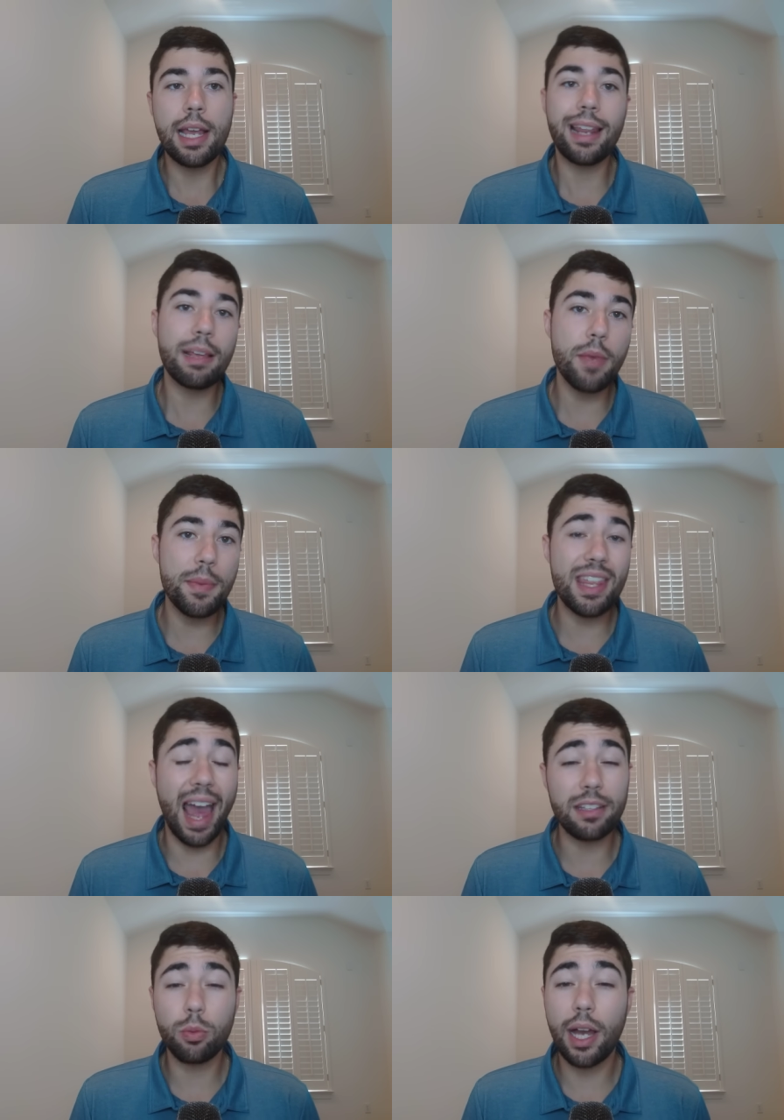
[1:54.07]
And I think maybe
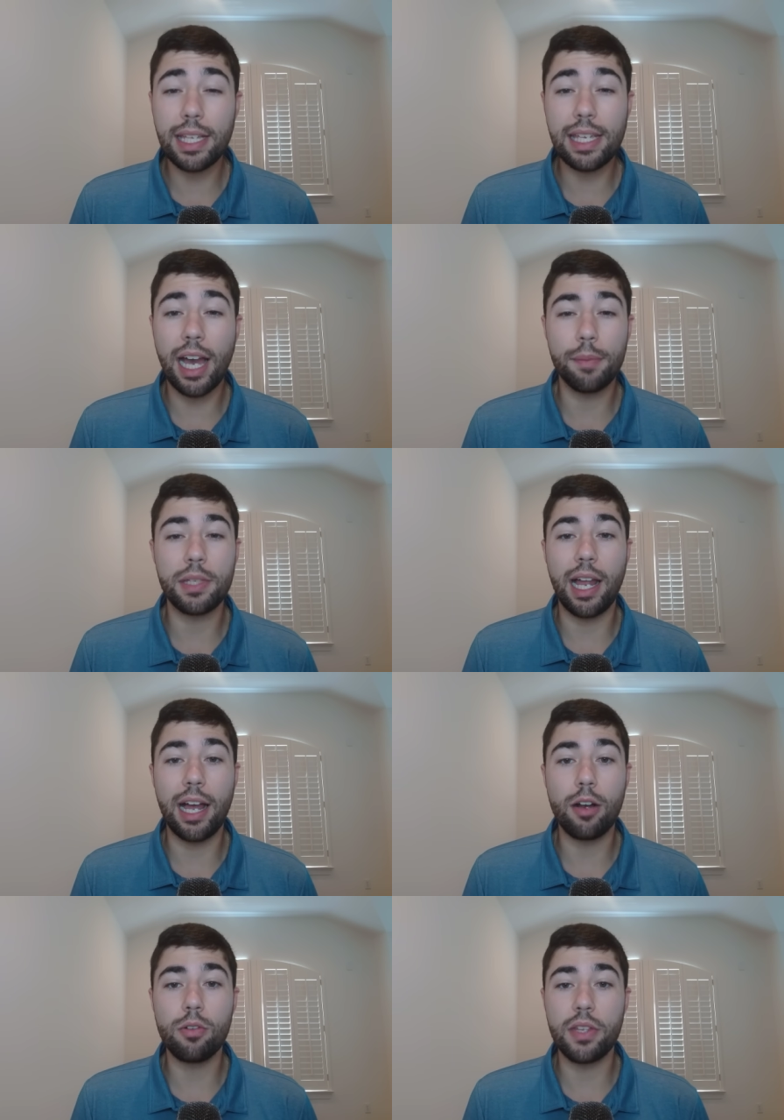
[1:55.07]
that's why he opted
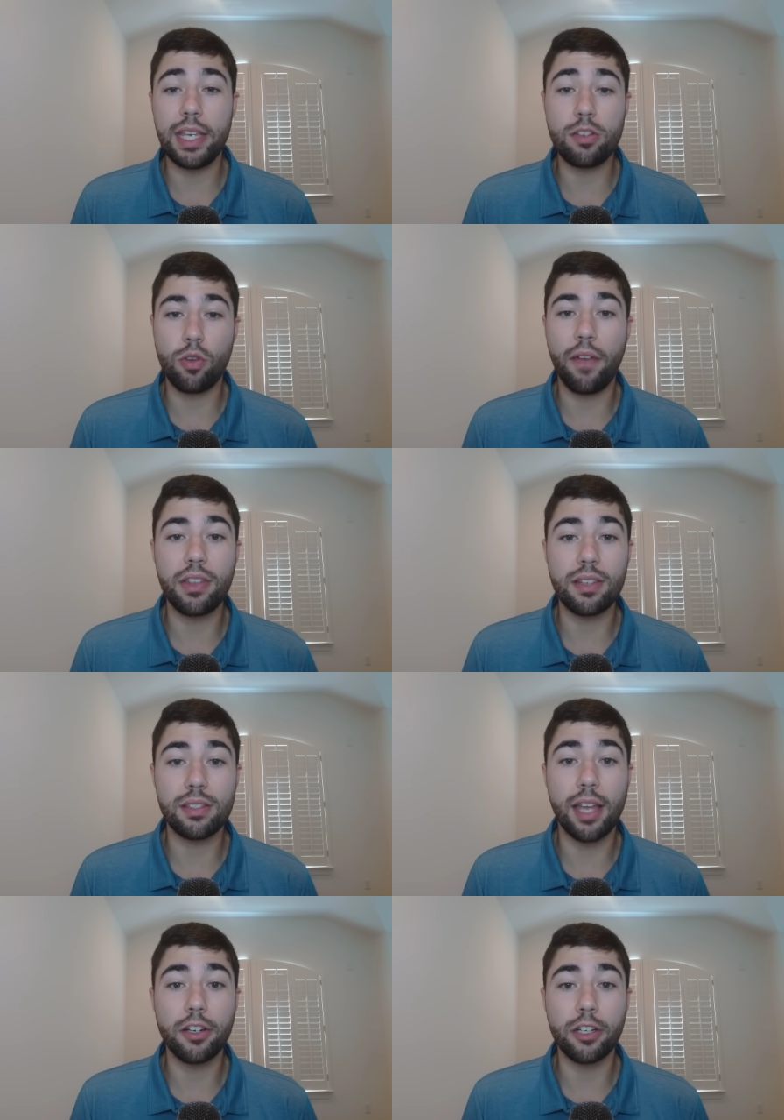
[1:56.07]
out. He drafted a
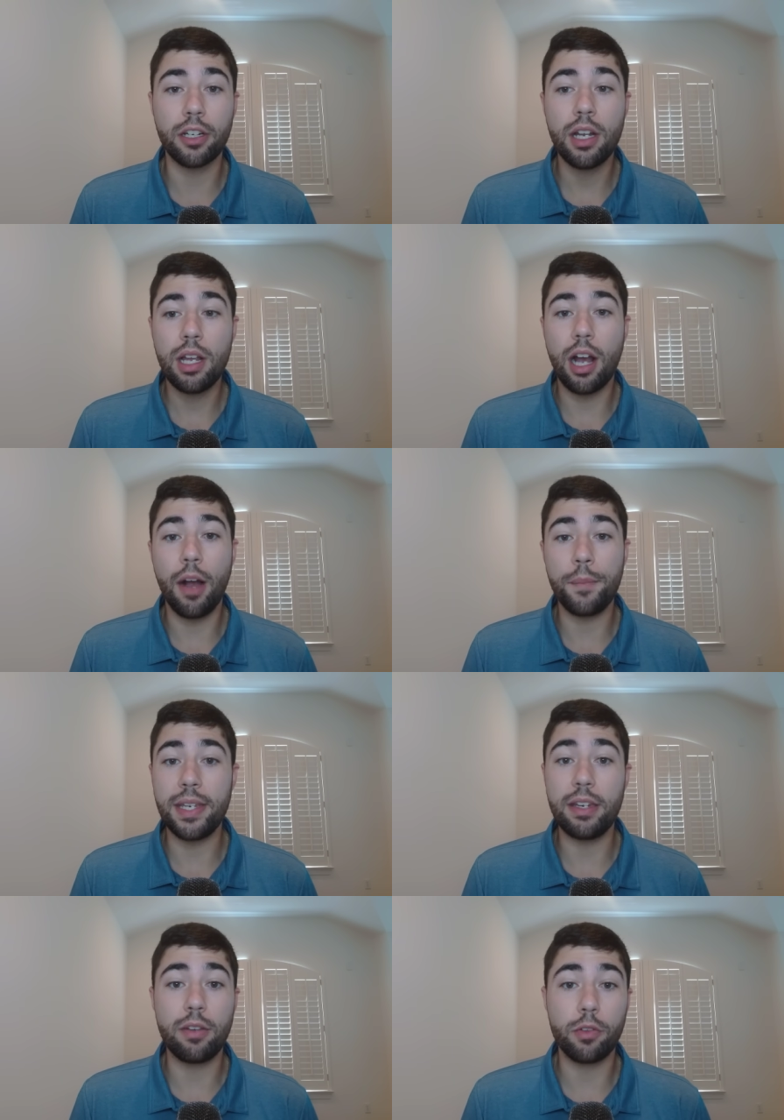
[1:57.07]
center. Um,
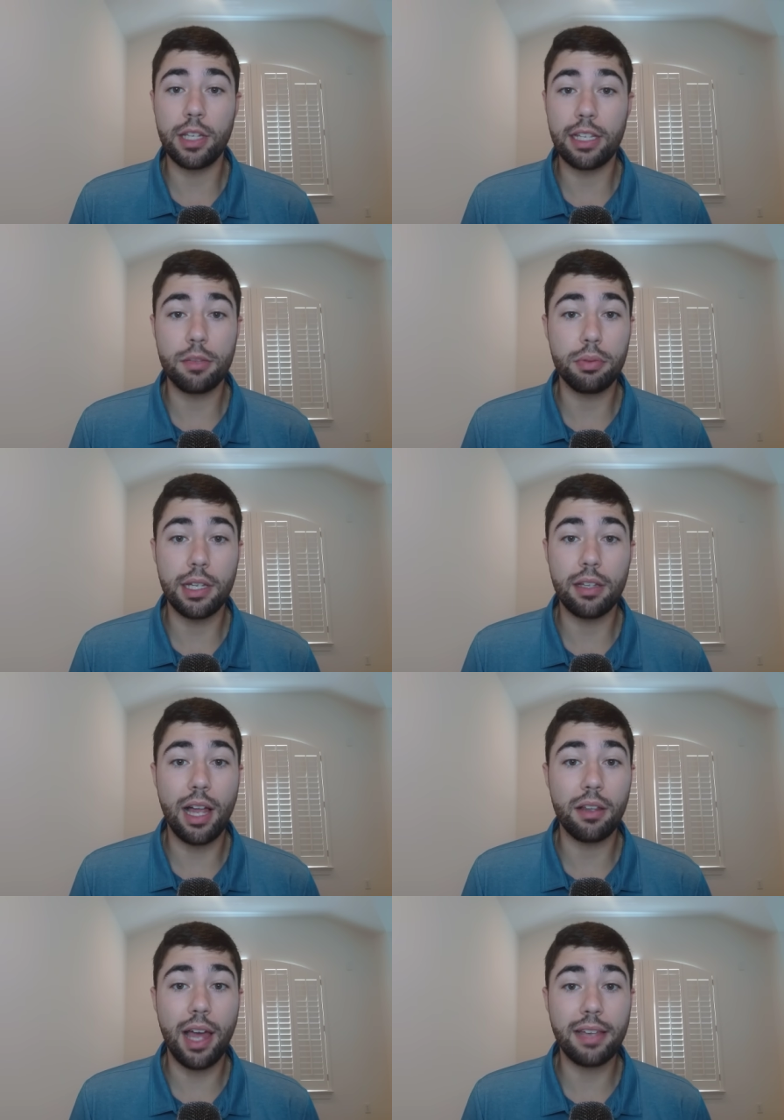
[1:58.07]
he didn't really get to play a
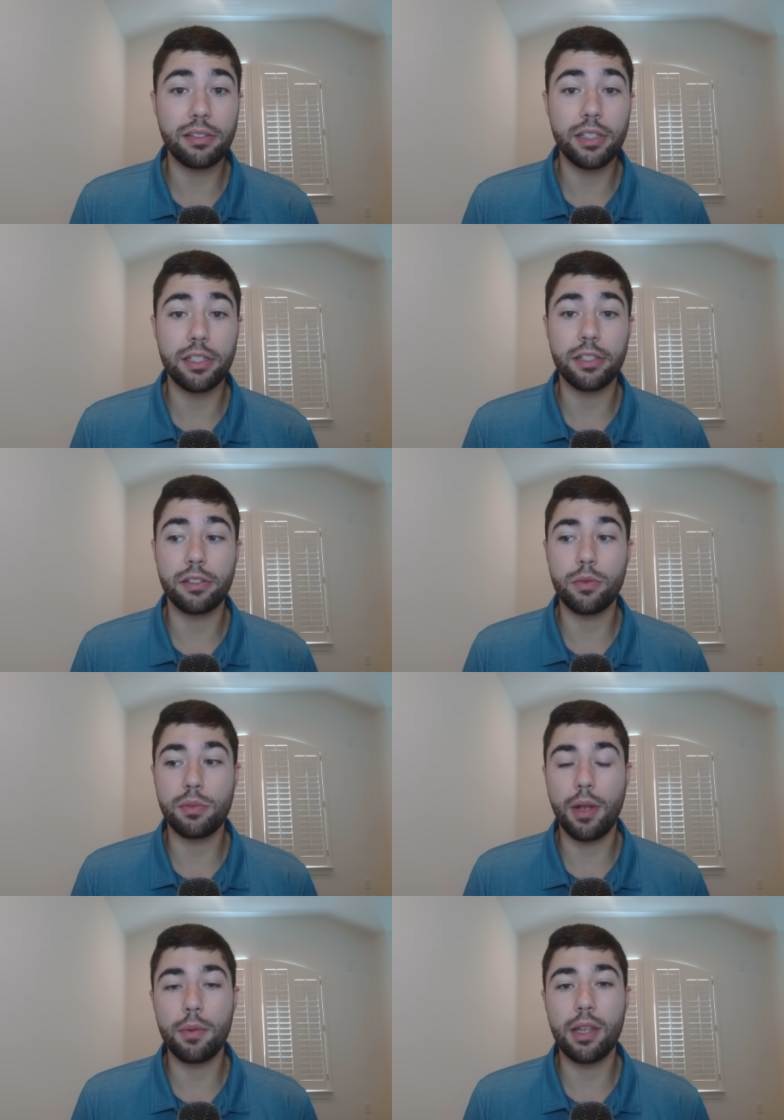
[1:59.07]
lot last year, so he's
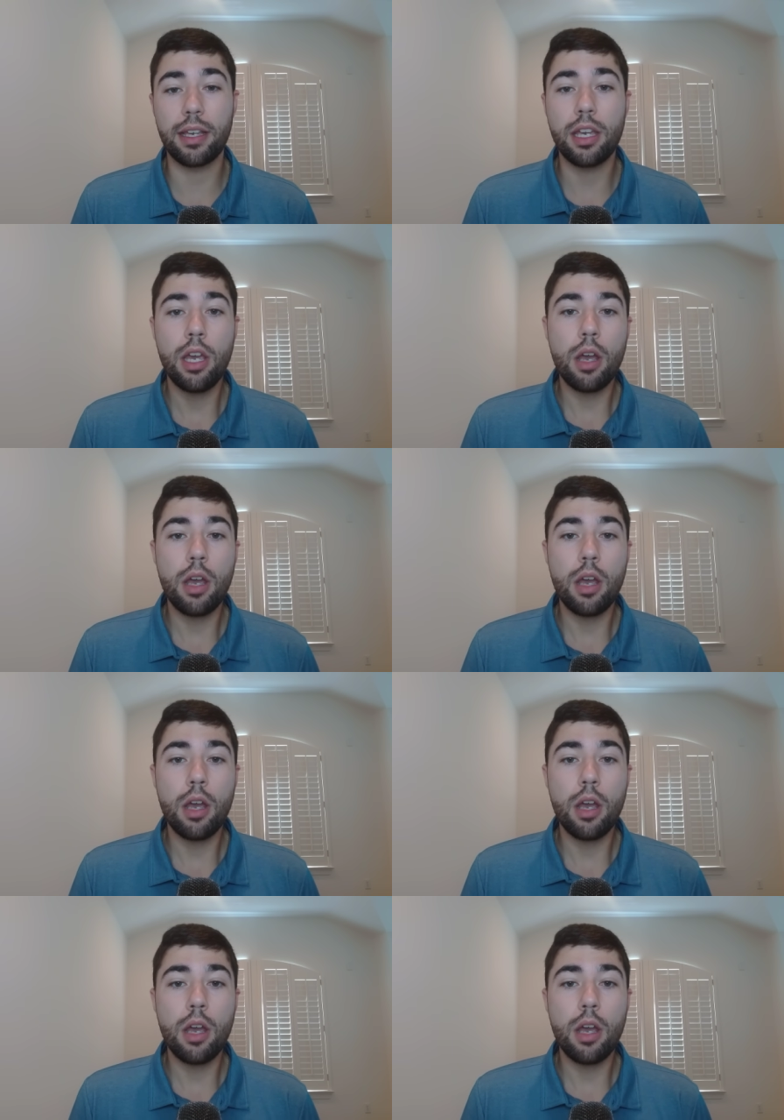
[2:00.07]
probably like,